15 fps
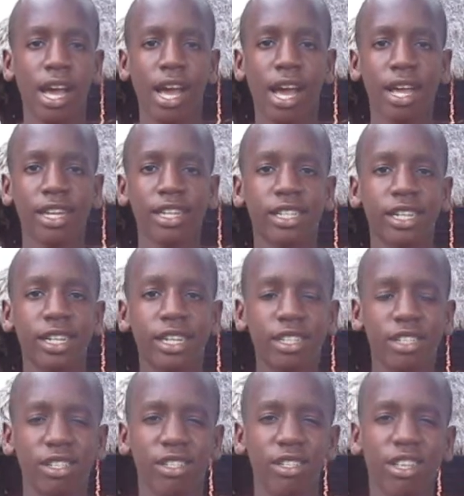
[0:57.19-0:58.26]
And
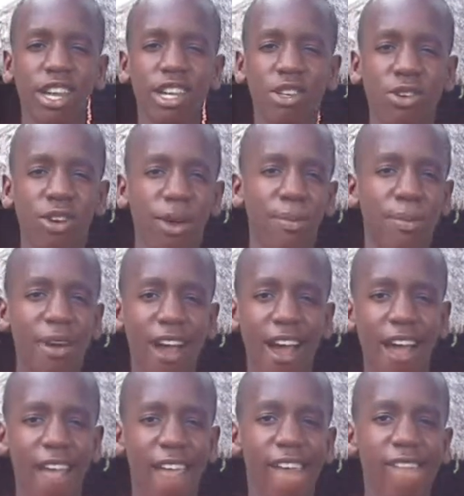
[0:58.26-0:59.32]
Thank you and
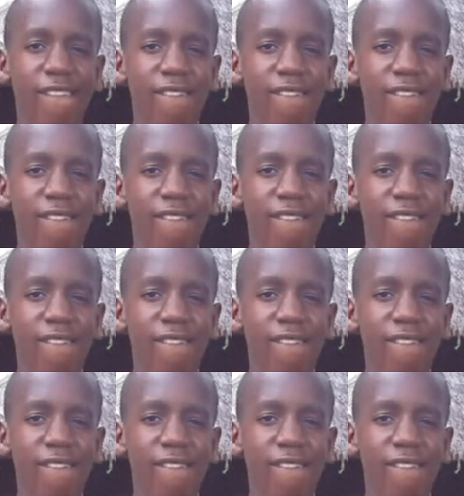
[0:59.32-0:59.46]
bye.